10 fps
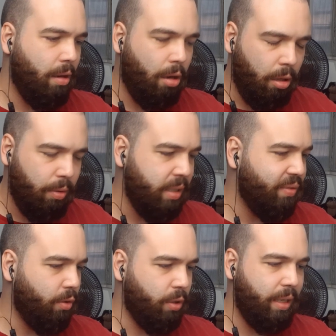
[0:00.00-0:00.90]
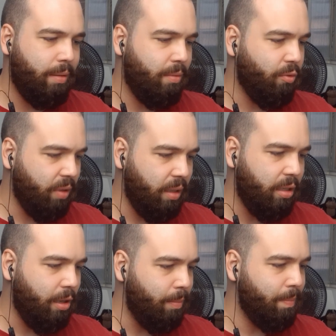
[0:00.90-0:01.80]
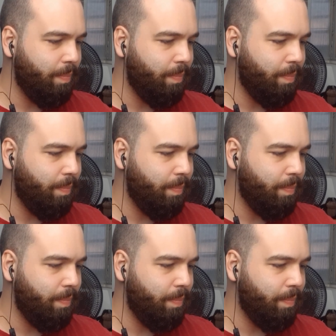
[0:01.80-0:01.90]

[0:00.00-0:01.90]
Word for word: Always for it. Really dope.